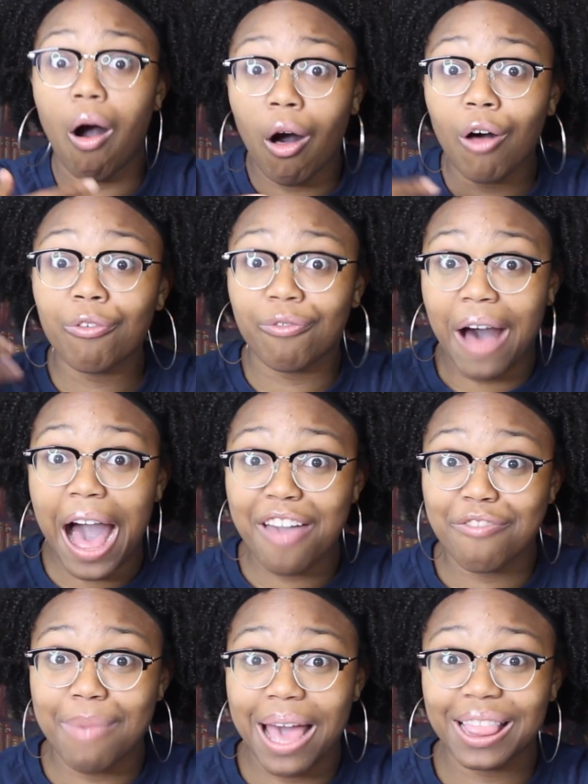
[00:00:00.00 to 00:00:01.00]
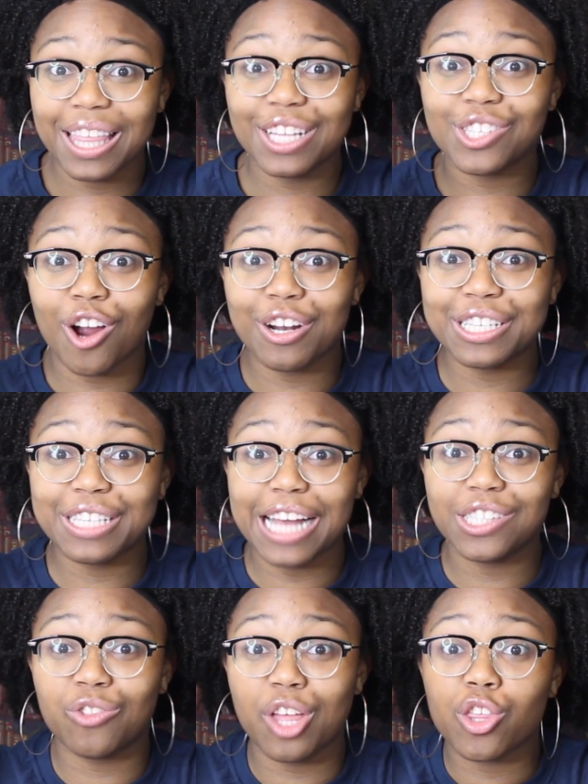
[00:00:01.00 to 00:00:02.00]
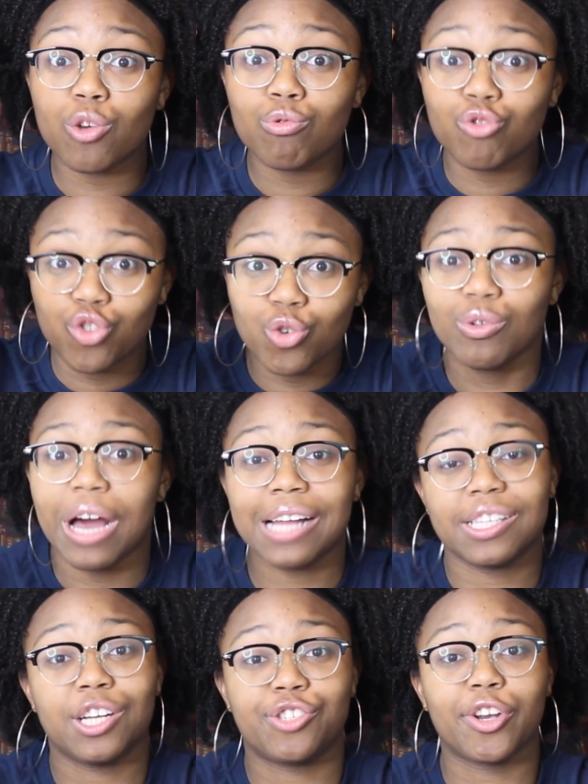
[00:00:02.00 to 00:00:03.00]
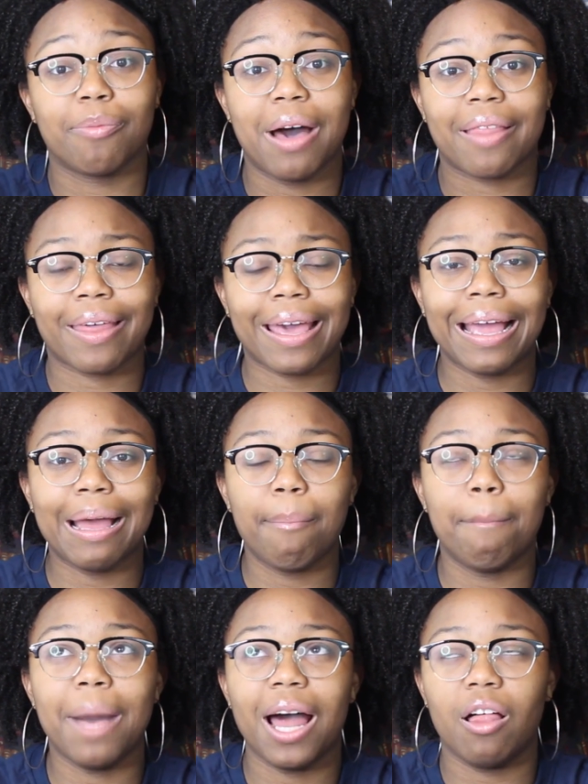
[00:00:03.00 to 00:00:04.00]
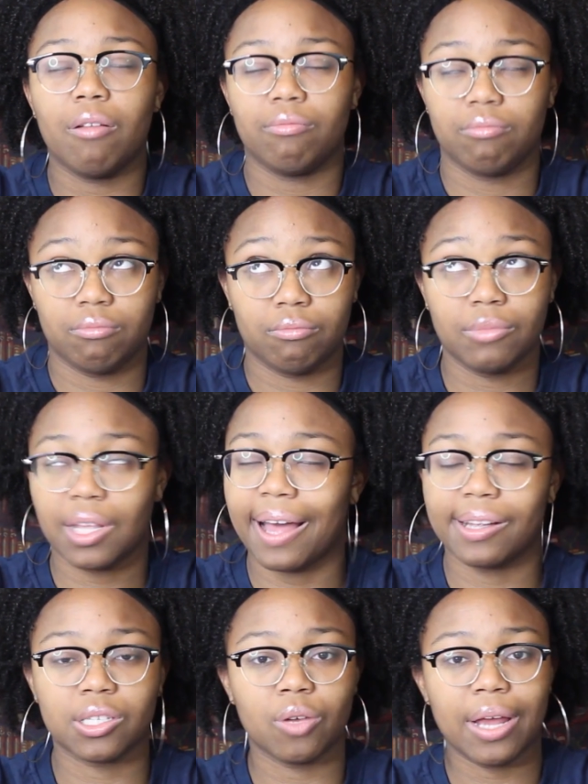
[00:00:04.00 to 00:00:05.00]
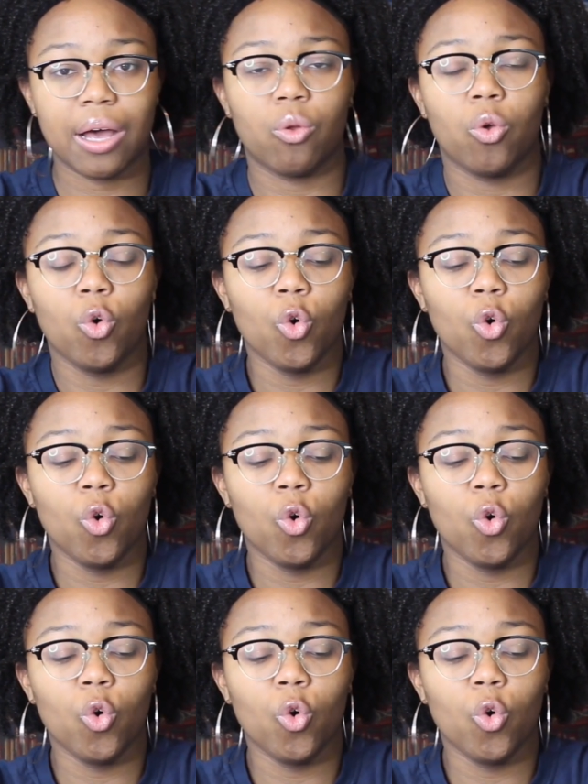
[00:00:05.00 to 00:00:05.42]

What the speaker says: All 5 methods are designed so that you do not touch your muffing. I gotta slow down.